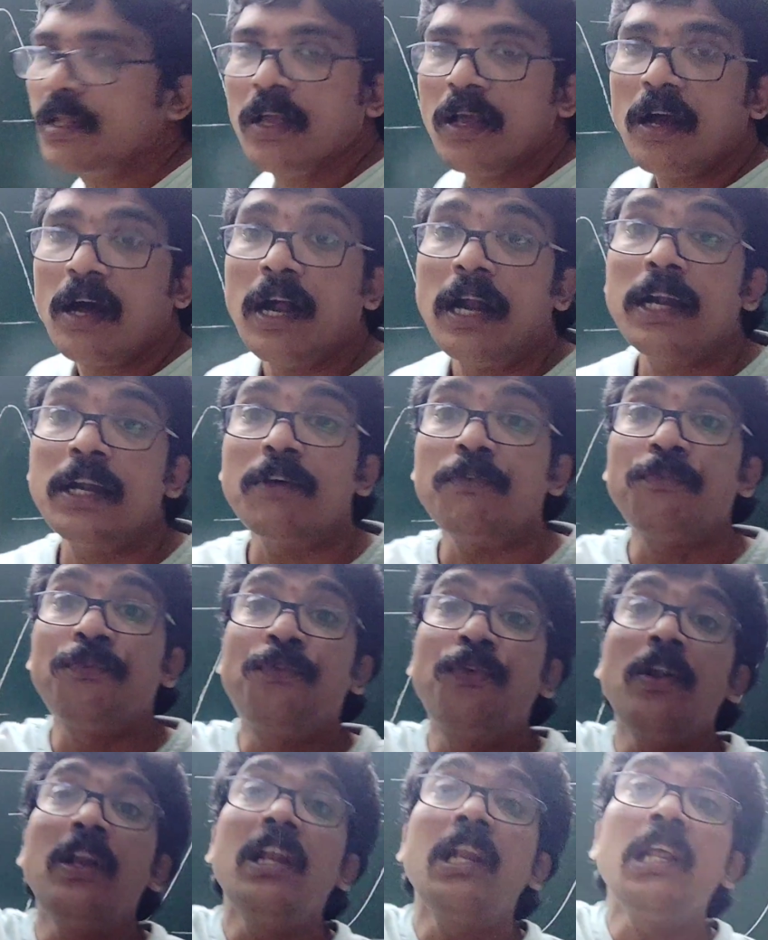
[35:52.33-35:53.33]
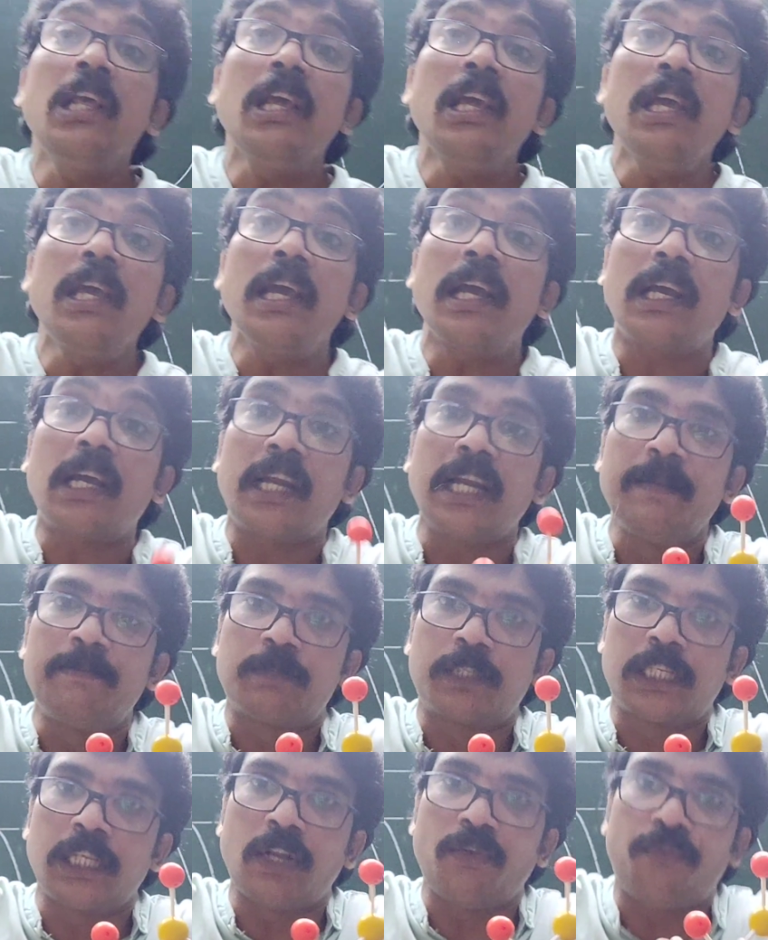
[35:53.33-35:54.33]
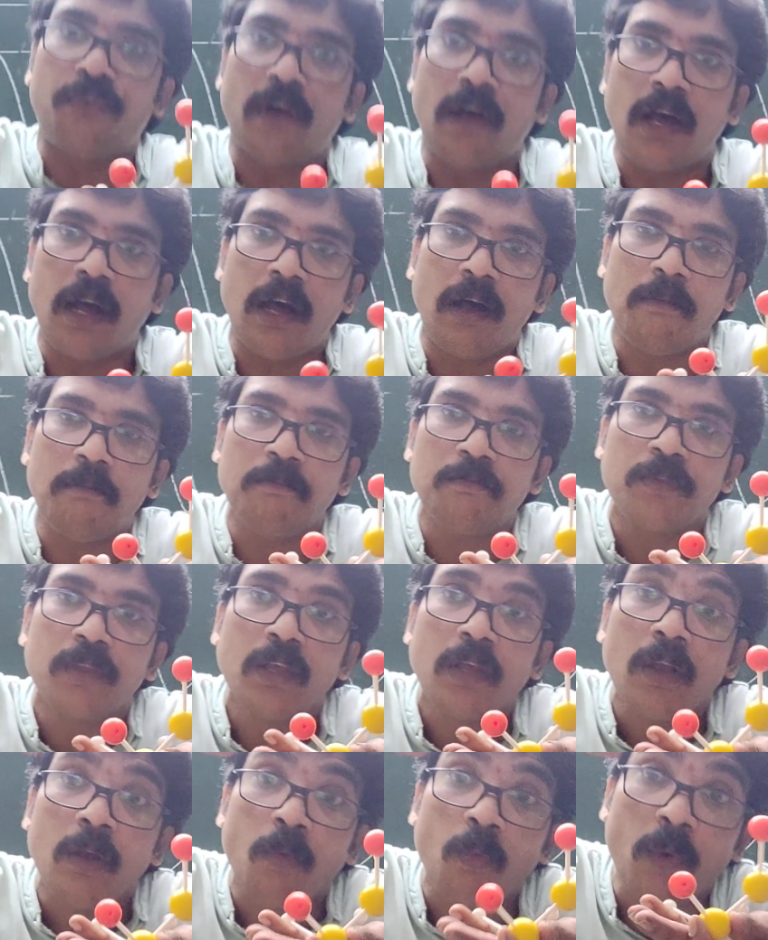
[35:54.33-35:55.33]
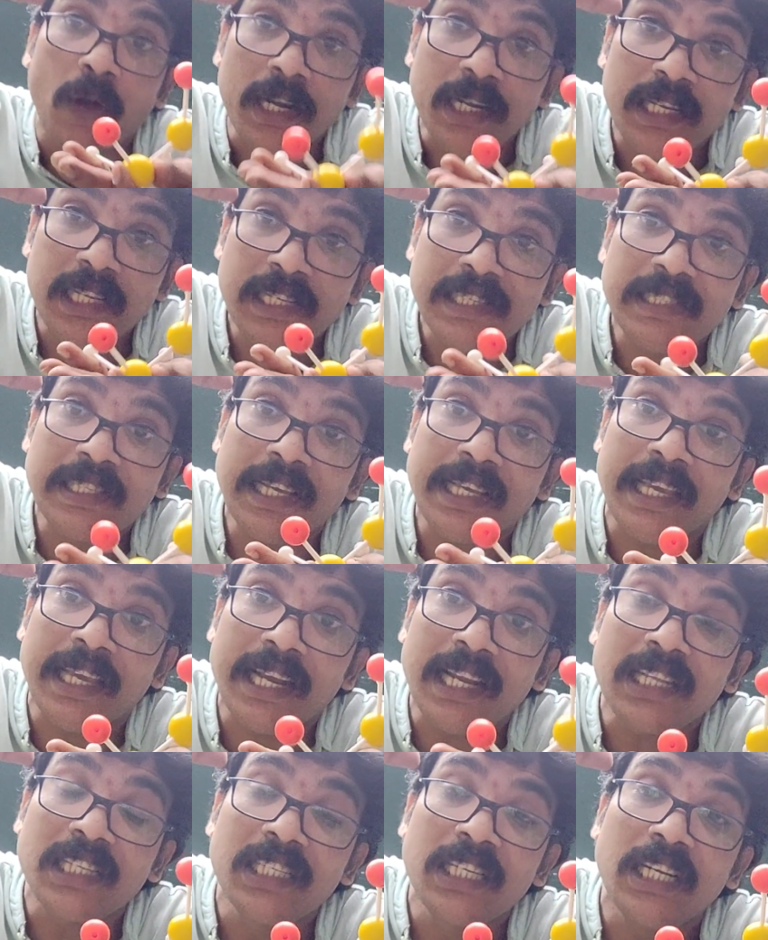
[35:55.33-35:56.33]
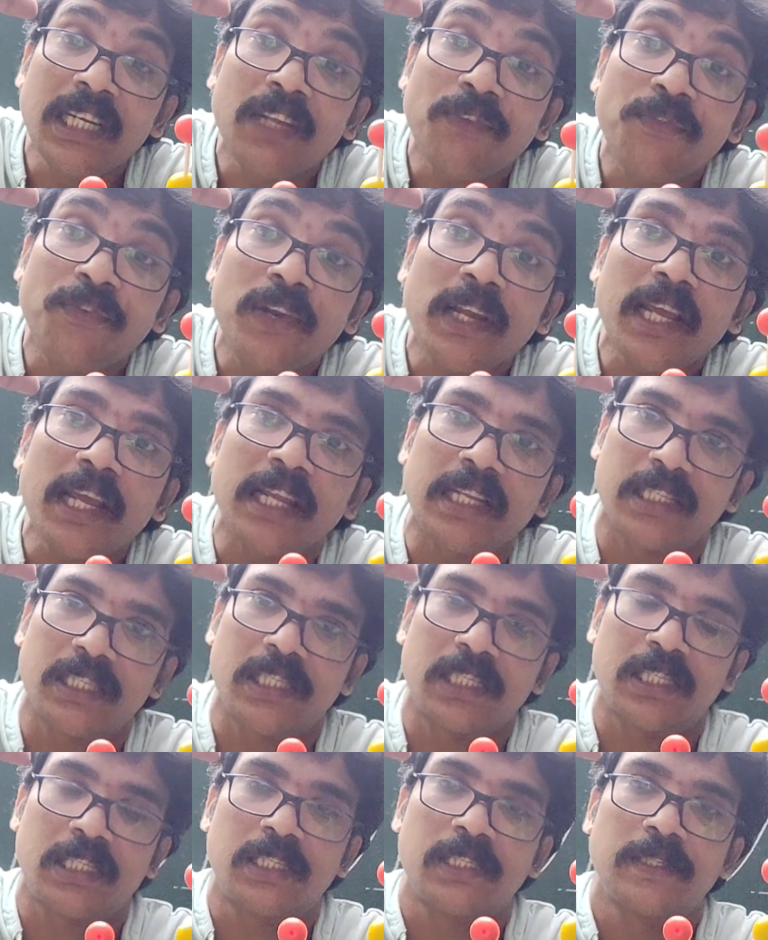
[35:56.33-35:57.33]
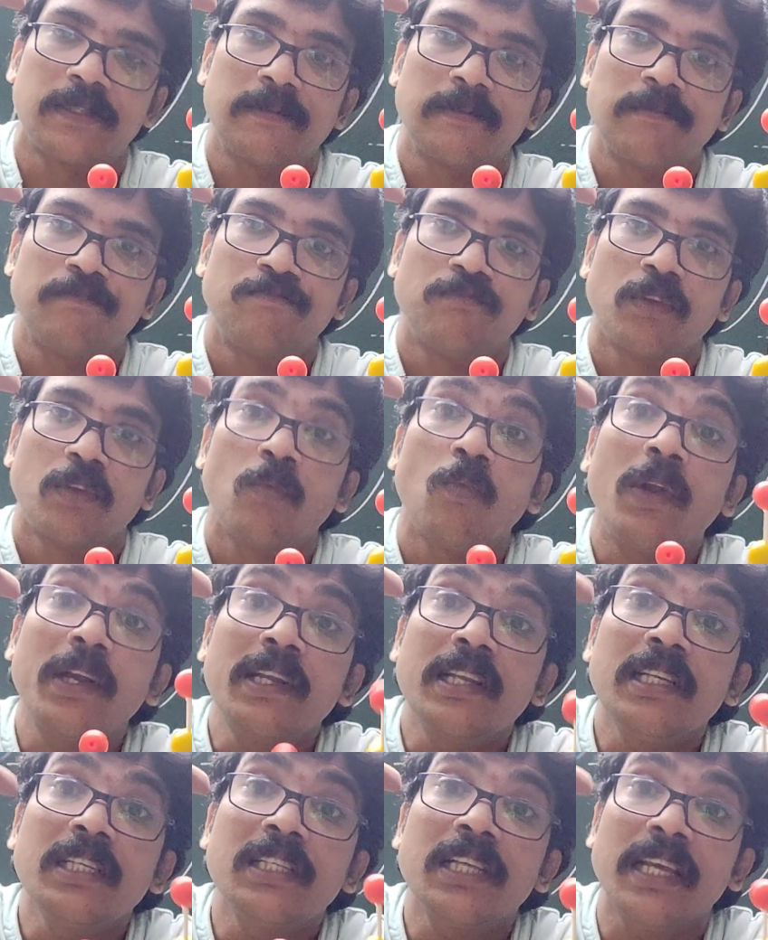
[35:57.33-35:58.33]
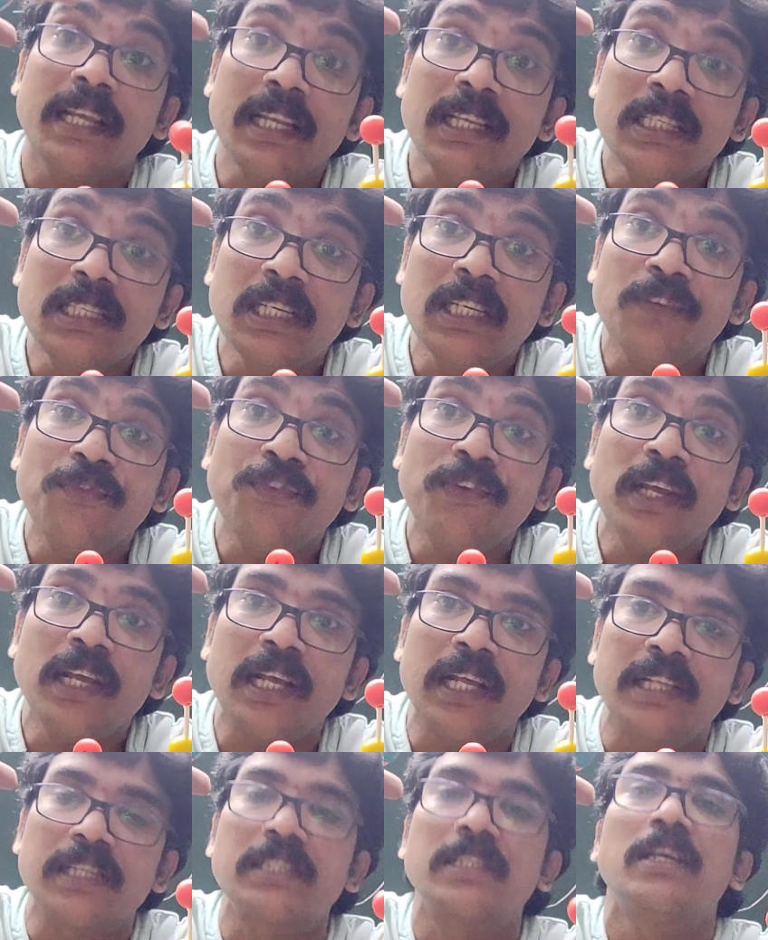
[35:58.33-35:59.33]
and fully eclipsed form, what is the energy difference? What is the energy difference?